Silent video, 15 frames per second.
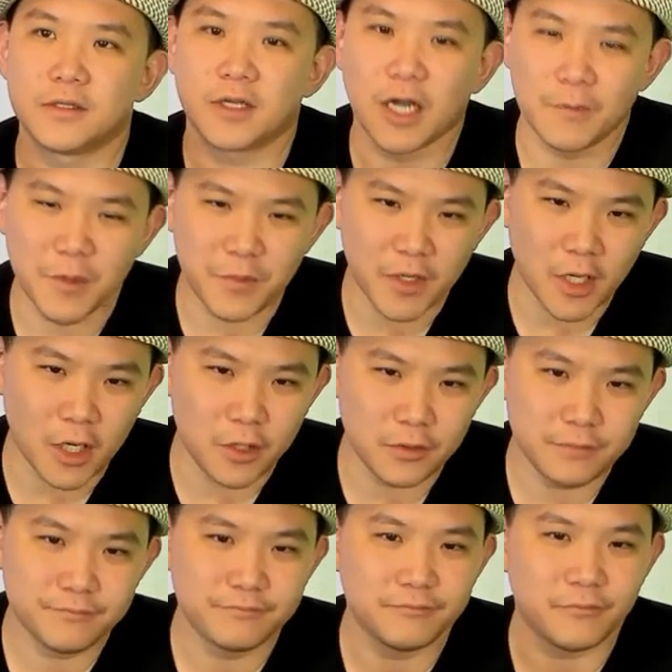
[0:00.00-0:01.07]
comment
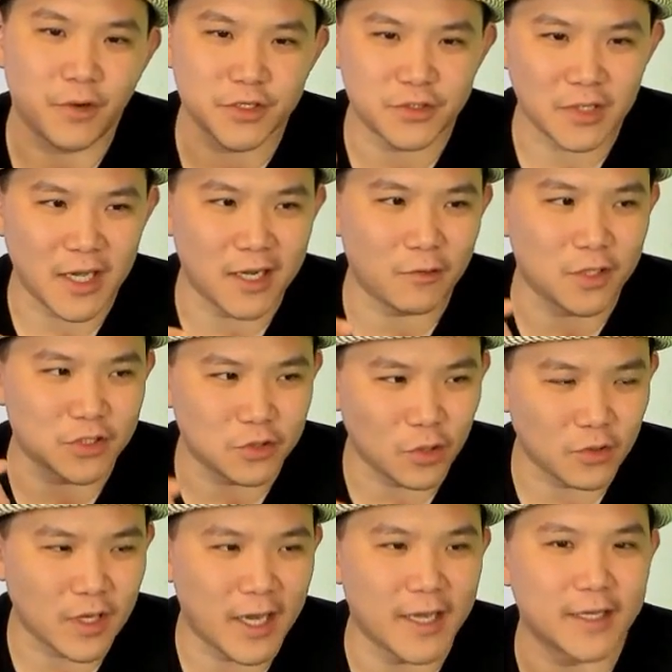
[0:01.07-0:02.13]
below what you like, what you
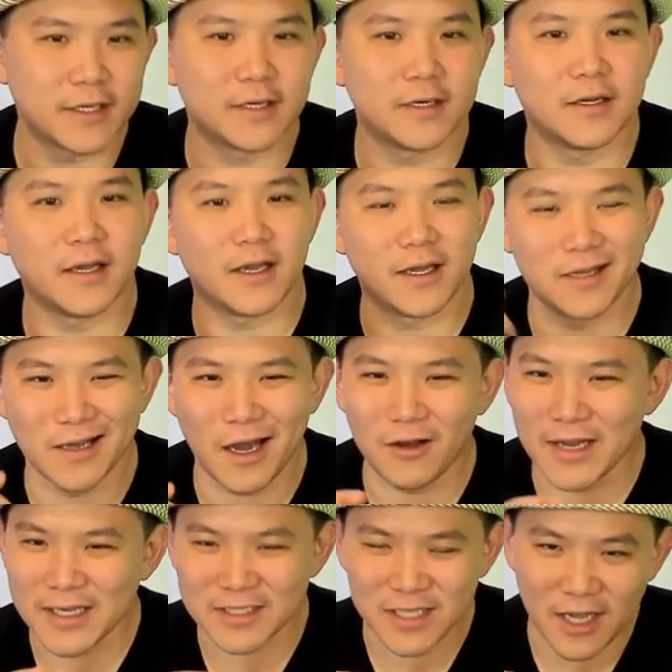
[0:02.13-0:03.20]
don't like, and all
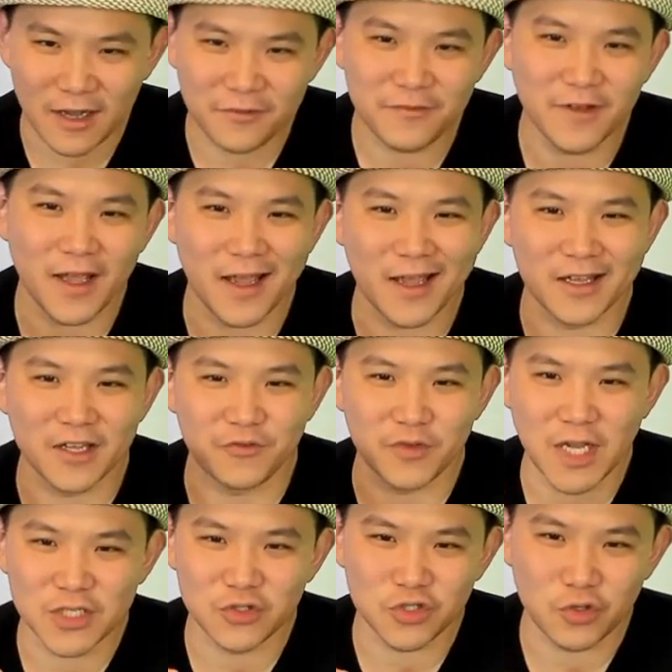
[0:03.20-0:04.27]
that stuff. And if you'd
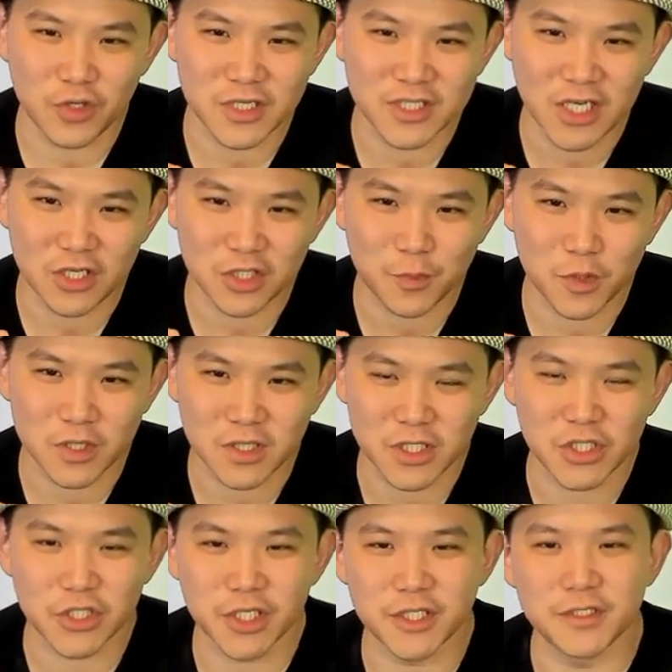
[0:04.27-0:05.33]
like to join Shadow Smokers
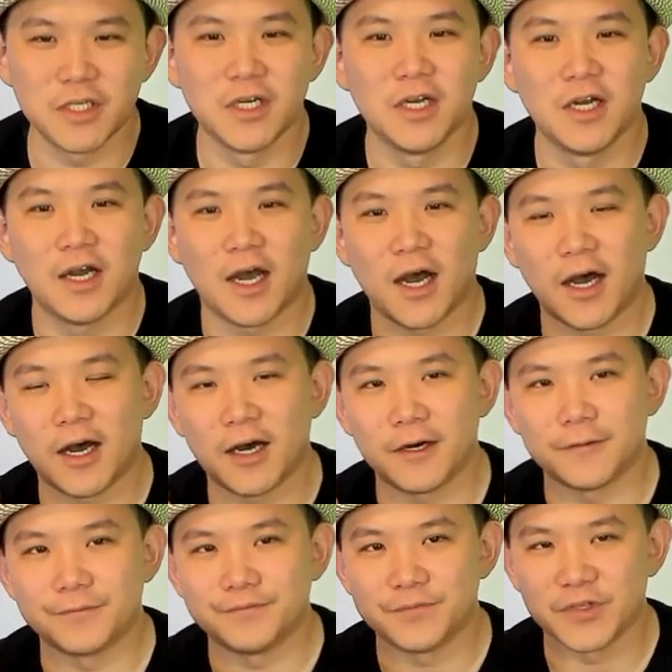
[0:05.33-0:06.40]
Legion,
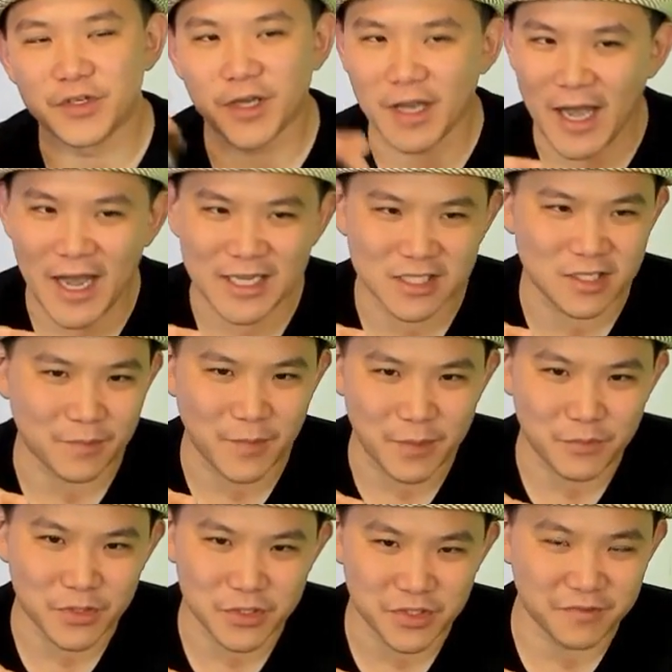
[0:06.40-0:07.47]
uh, you can ask a
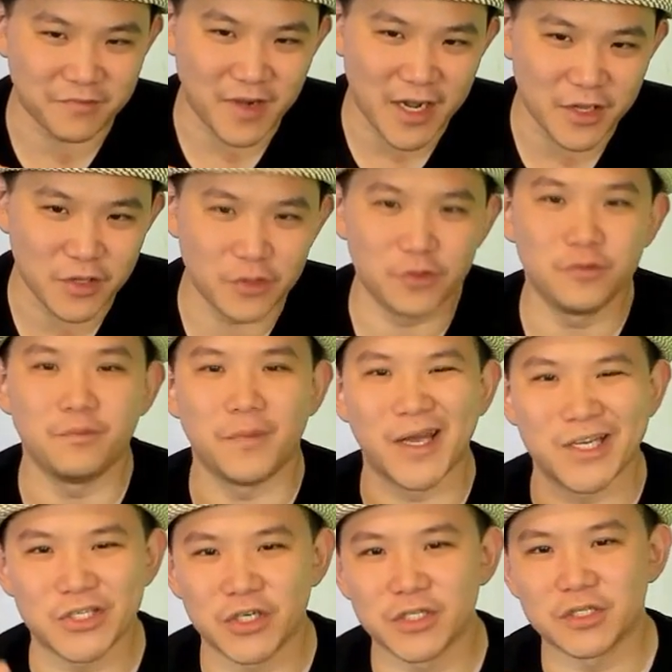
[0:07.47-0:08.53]
member to invite you.
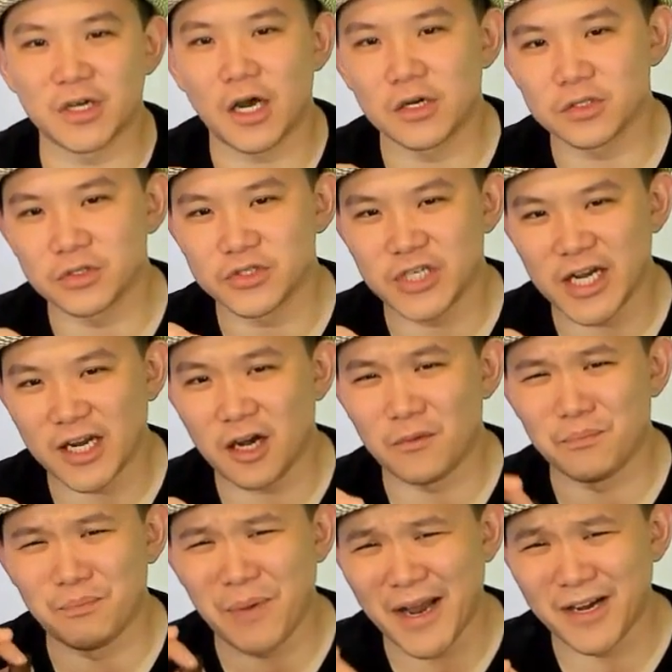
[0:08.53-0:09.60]
Make sure to also check
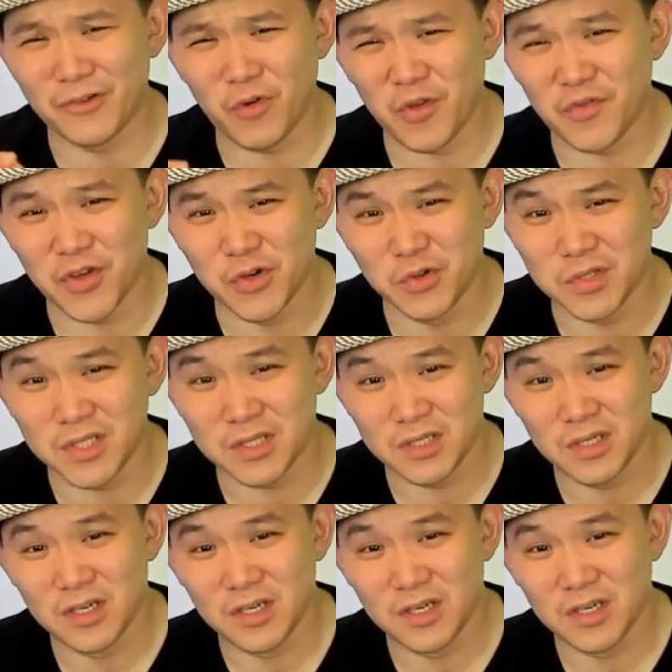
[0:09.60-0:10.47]
out better reviews